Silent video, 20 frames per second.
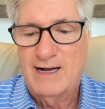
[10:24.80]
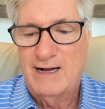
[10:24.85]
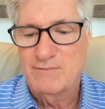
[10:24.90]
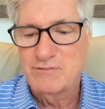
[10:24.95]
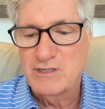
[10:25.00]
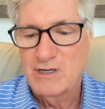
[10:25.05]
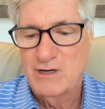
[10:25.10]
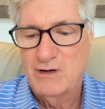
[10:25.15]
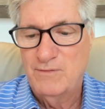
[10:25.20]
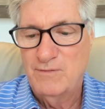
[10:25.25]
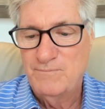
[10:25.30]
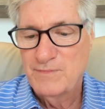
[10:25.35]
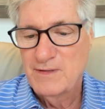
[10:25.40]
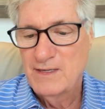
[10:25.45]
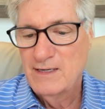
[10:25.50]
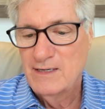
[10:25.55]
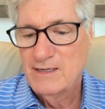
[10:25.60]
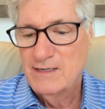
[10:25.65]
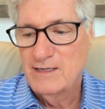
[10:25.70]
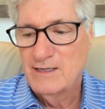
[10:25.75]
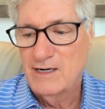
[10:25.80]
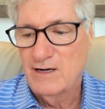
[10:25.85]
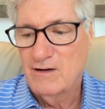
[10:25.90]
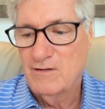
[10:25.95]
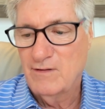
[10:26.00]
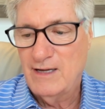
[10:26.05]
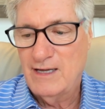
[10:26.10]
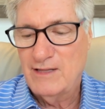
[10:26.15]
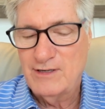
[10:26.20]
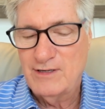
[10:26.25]
So, you
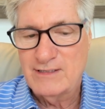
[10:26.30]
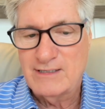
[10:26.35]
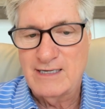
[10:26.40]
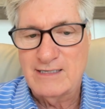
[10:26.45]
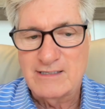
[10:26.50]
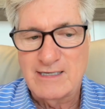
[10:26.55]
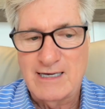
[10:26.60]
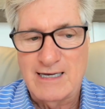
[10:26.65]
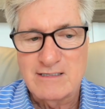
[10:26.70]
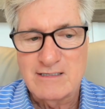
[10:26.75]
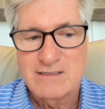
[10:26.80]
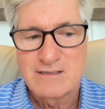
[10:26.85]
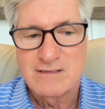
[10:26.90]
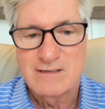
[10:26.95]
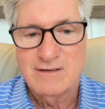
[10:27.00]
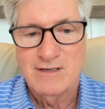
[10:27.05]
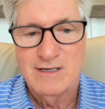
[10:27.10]
know, I think that that's,